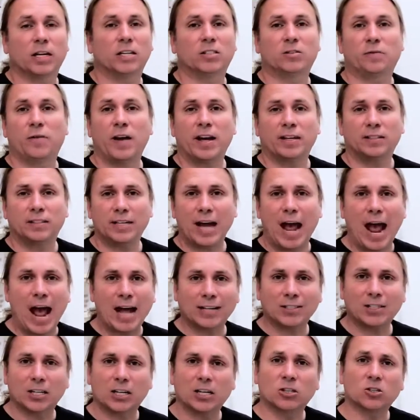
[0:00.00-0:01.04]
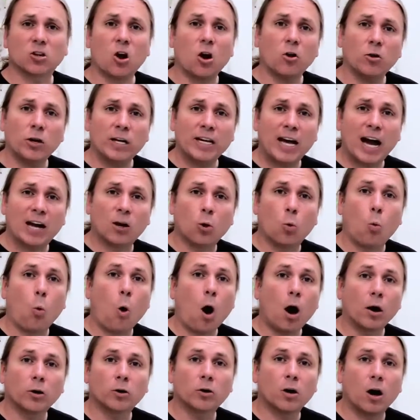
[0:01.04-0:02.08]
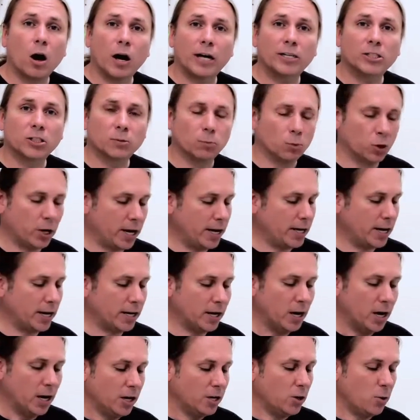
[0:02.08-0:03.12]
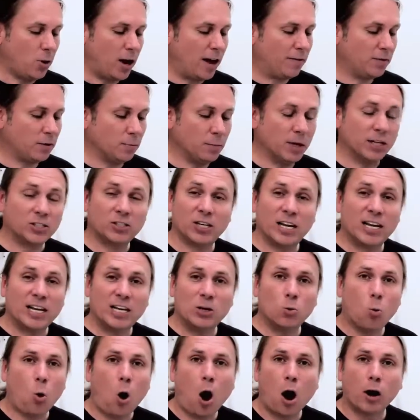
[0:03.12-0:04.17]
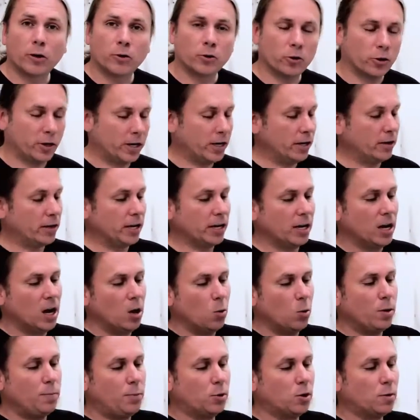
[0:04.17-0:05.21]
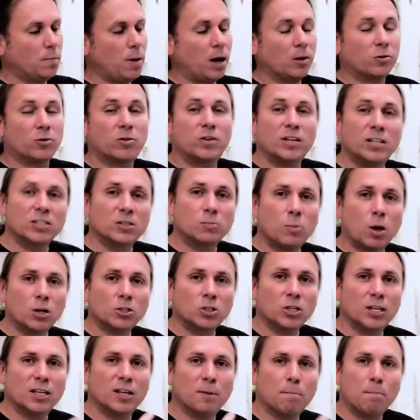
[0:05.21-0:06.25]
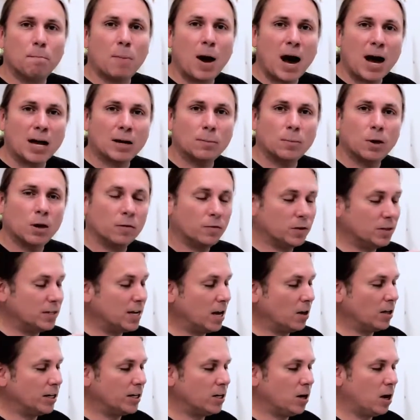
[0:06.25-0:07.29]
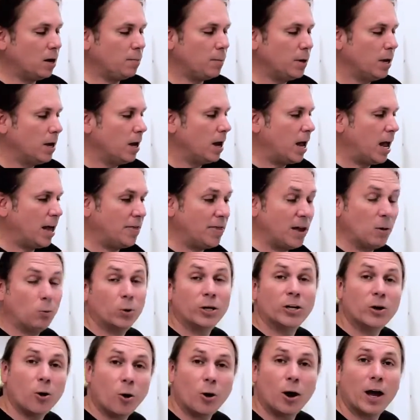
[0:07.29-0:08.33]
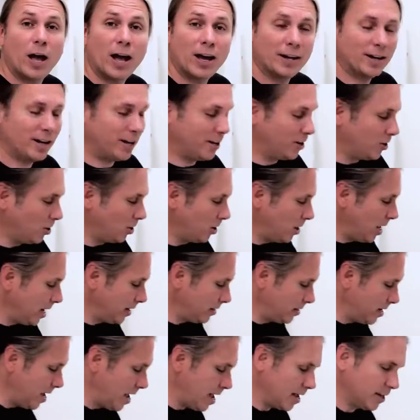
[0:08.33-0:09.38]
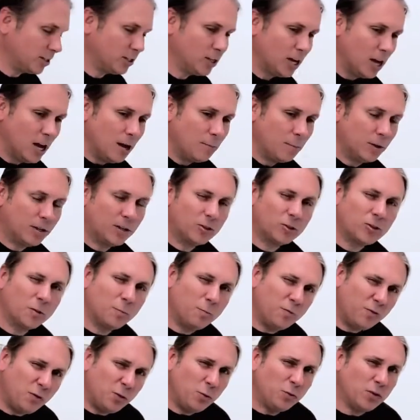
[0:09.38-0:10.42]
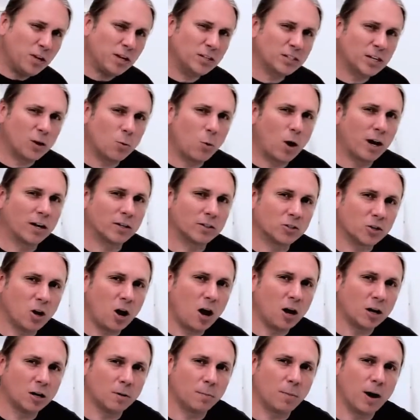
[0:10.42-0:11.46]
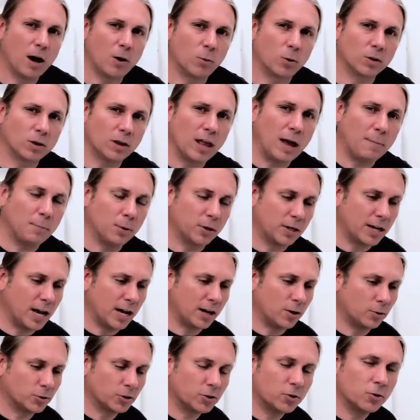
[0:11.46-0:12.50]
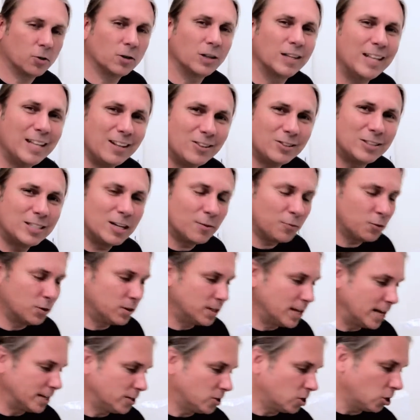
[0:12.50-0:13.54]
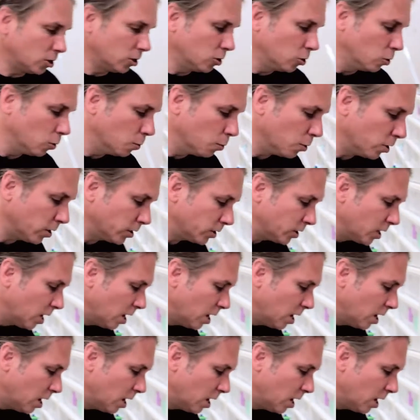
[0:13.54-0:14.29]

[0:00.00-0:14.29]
It's fantastic. It's already got a water isomer in it. You don't have to mix any water or anything. We put about this much in the bottom of a deli cup, and then we go ahead and collect eggs. But there's a few things I want to talk about with leopard geckos. They're a little different than colubrids.